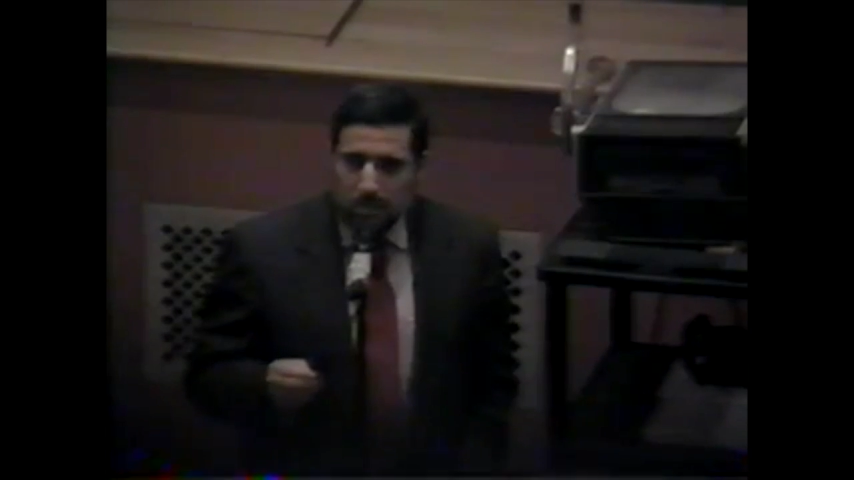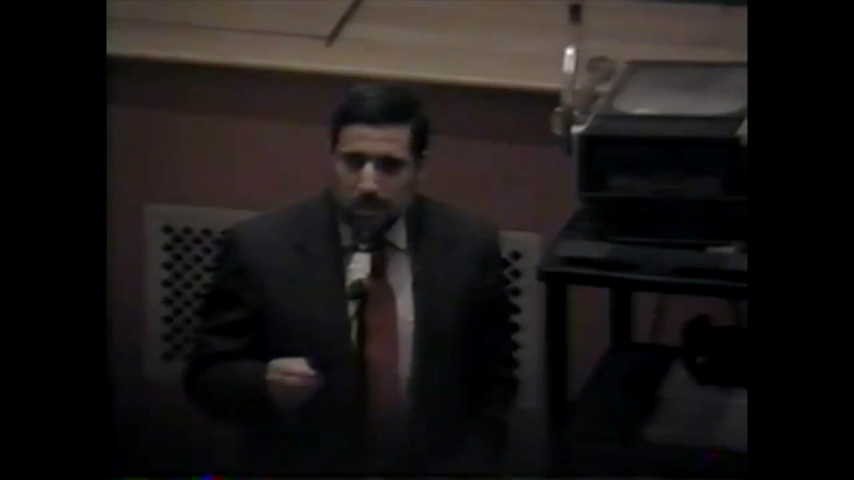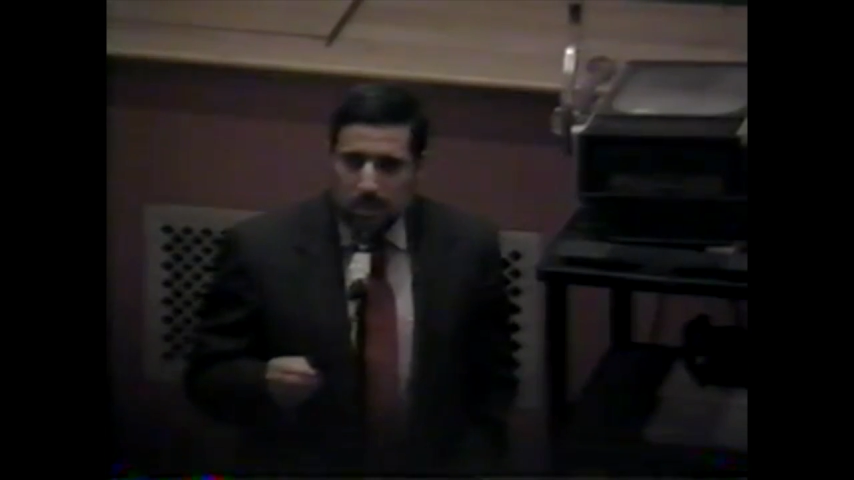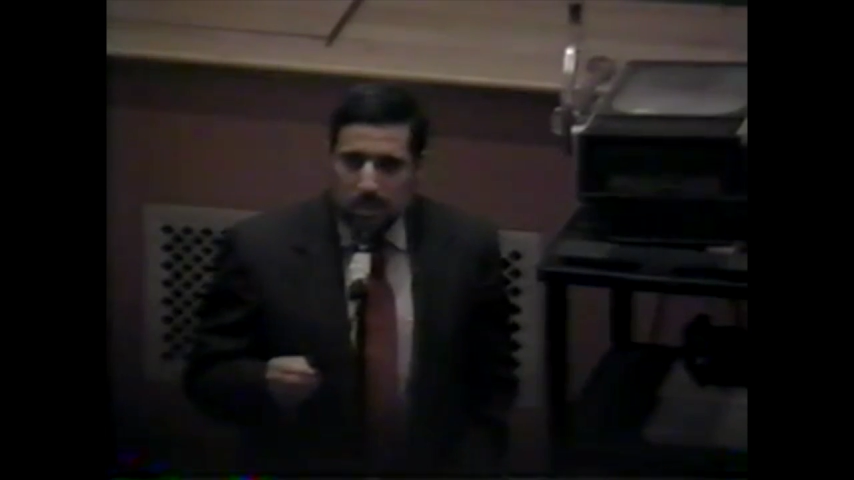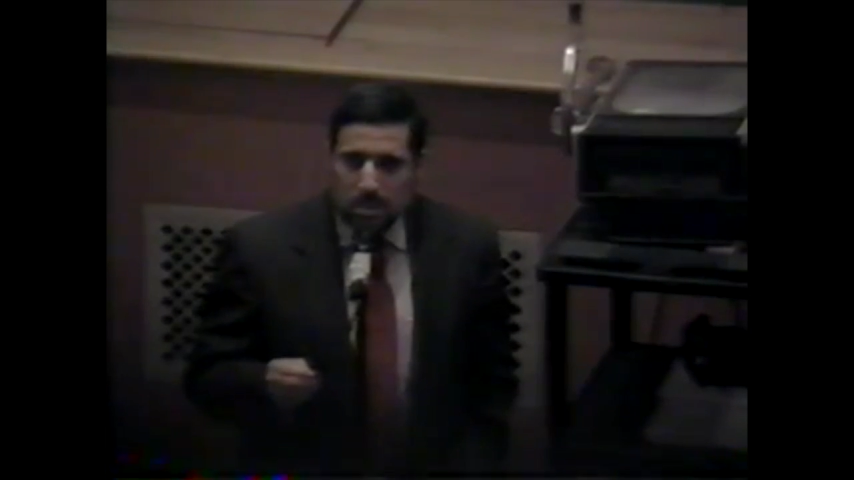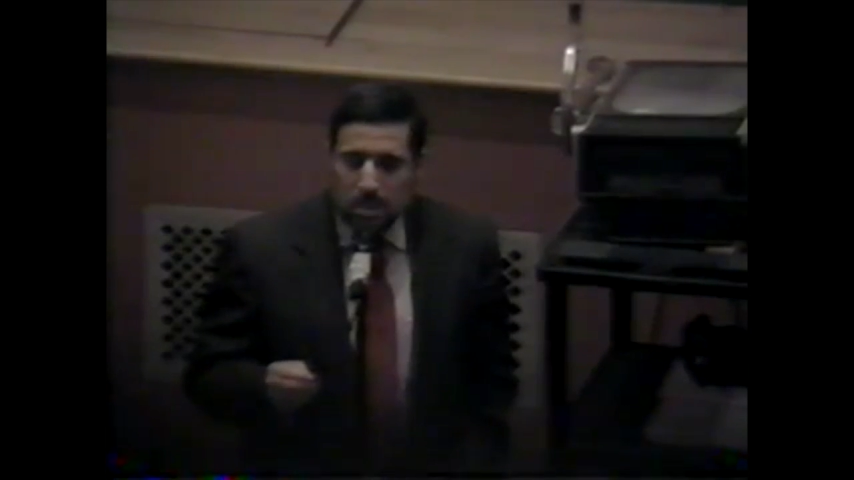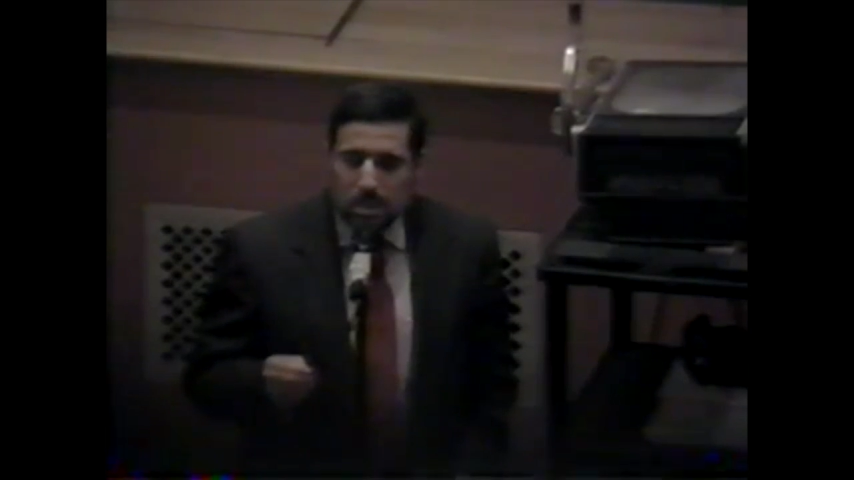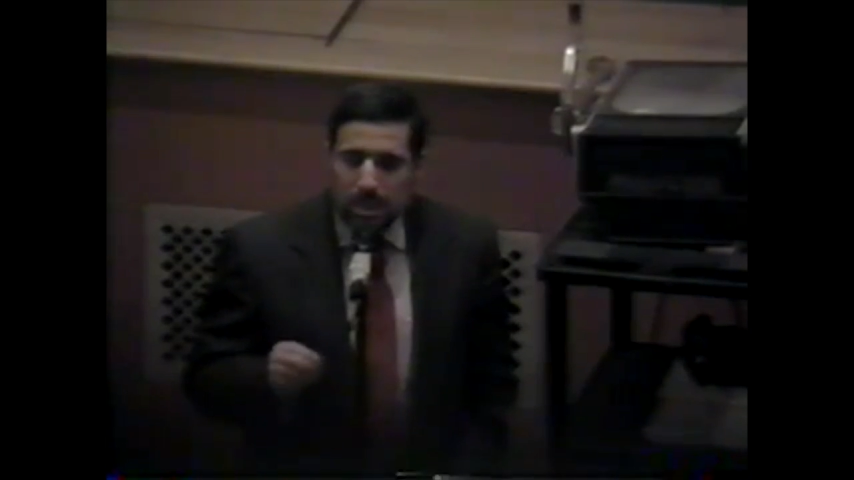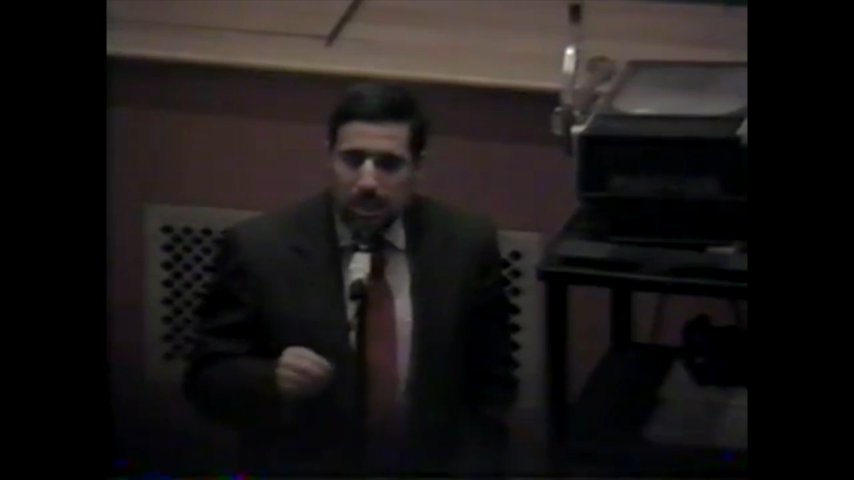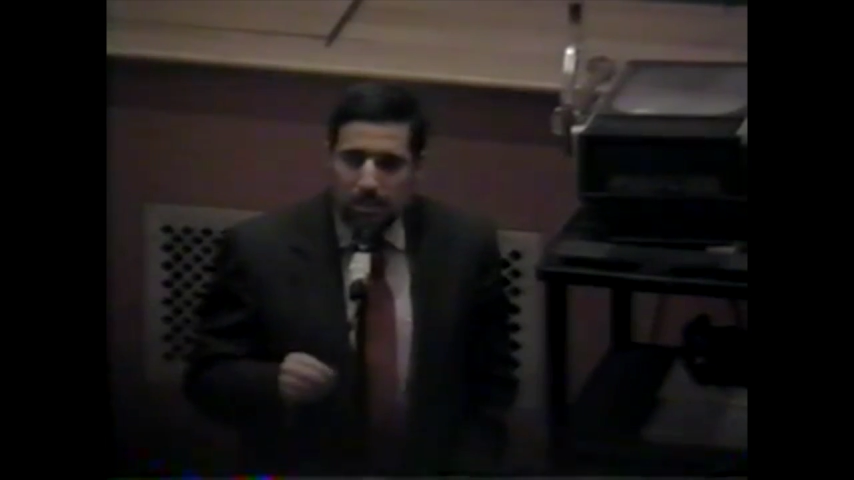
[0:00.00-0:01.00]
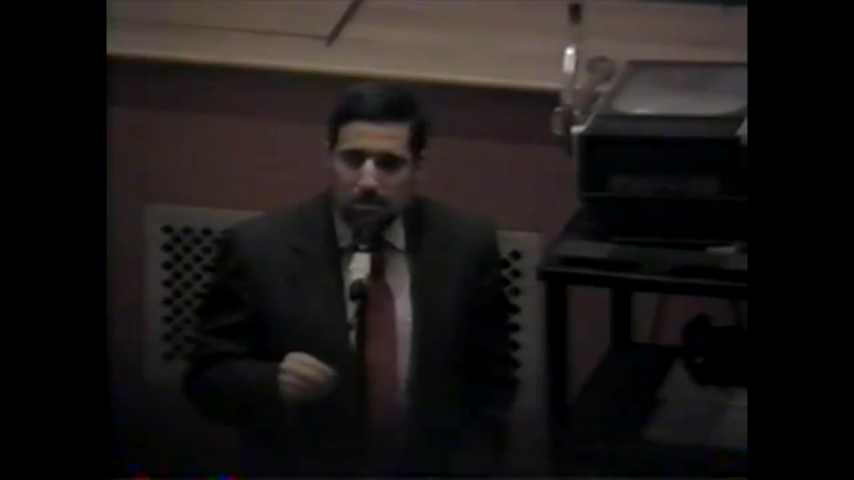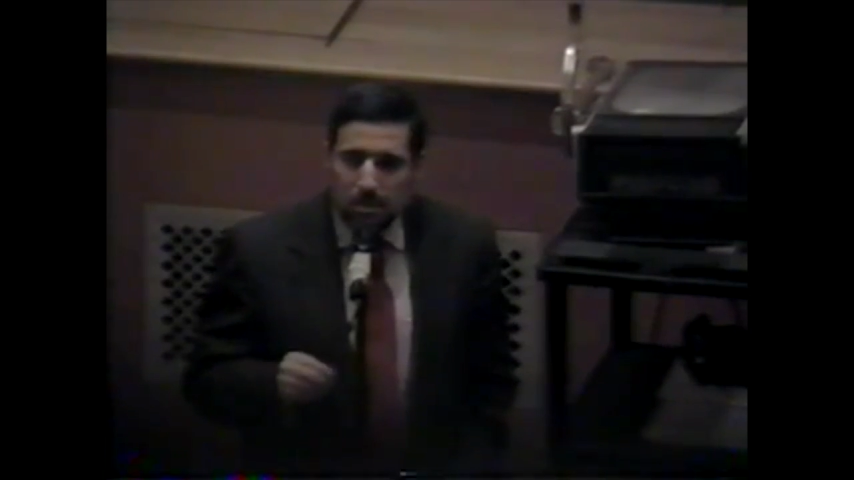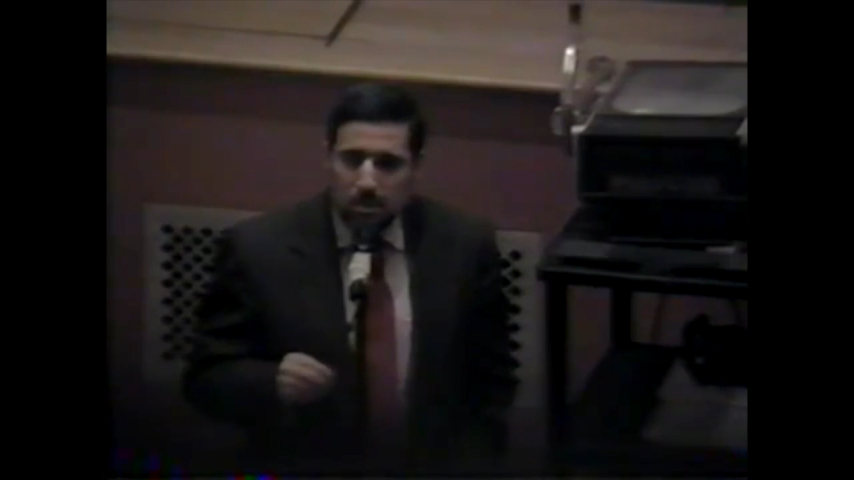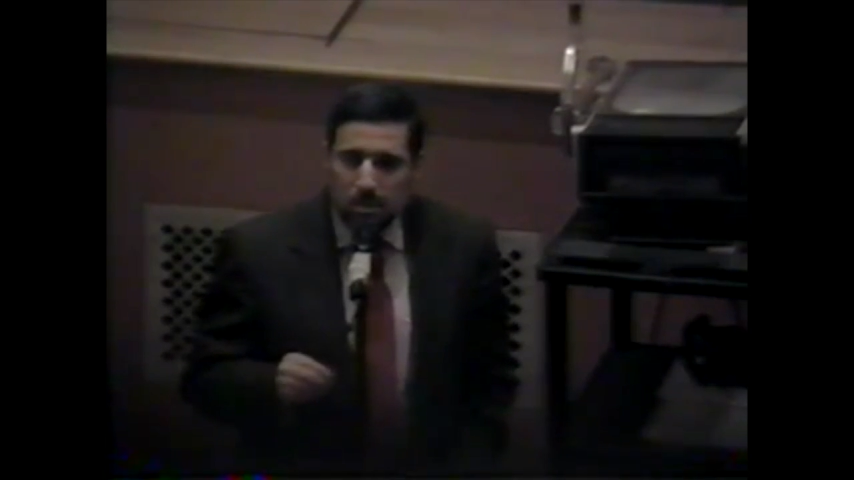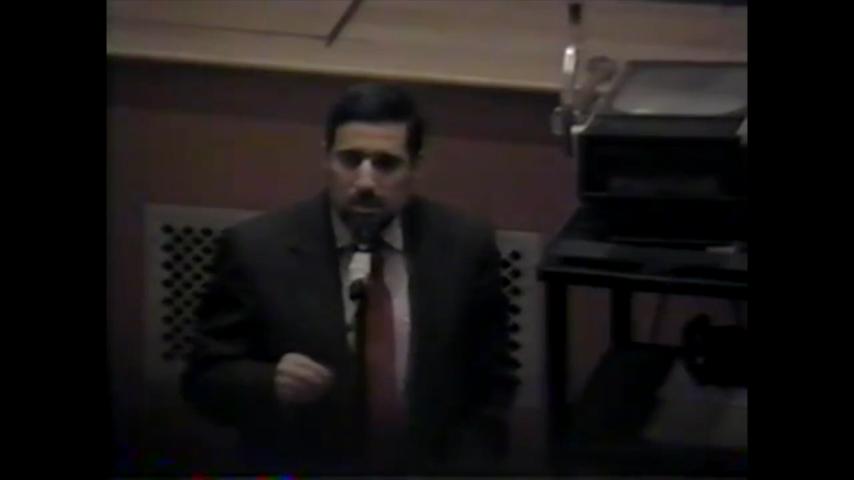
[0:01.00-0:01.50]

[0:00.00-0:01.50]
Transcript: because Islam